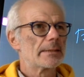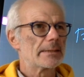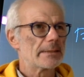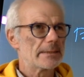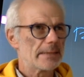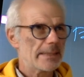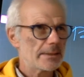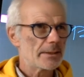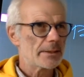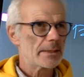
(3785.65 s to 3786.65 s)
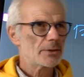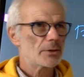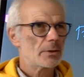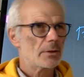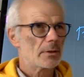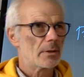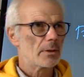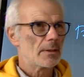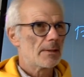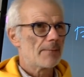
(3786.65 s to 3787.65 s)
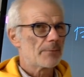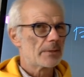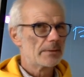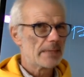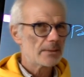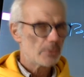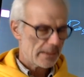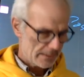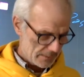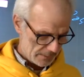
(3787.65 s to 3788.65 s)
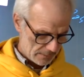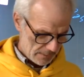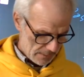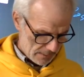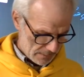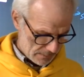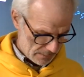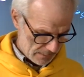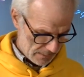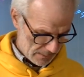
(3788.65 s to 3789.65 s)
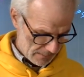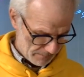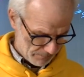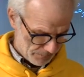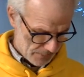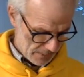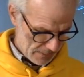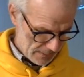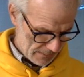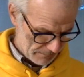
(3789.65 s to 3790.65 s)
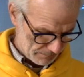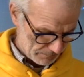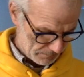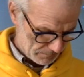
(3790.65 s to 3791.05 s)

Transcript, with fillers: that is international law regulating the um,